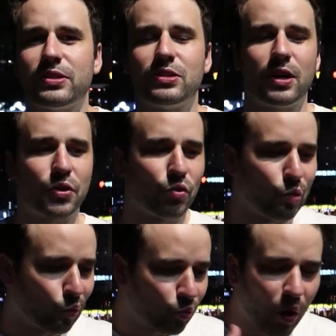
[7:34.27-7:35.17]
is stuck
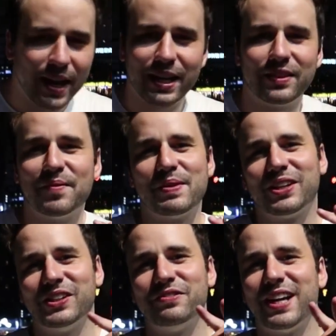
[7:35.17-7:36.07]
right in the
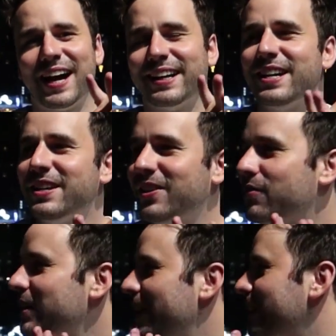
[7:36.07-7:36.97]
middle of that.
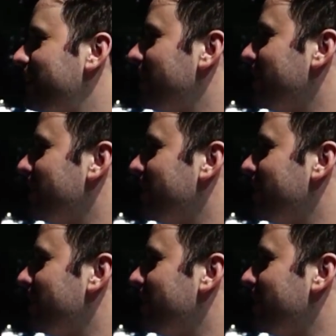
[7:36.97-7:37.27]
You've got